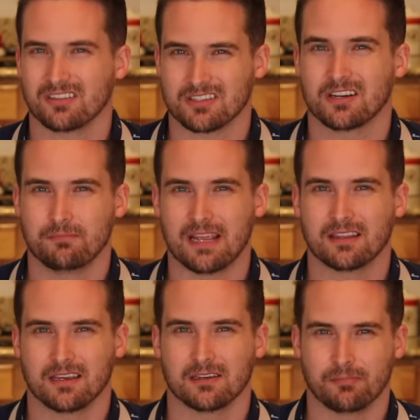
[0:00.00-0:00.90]
It's gonna
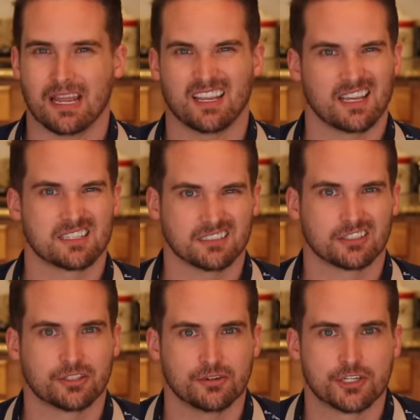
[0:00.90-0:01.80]
make the pancakes a
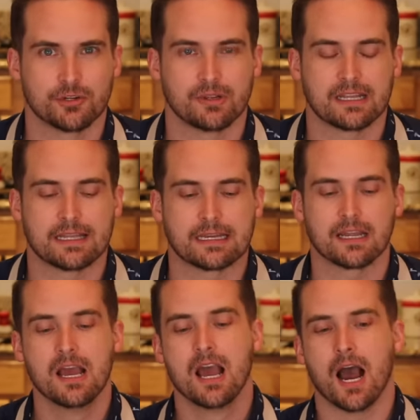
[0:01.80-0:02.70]
little too chewy, I think.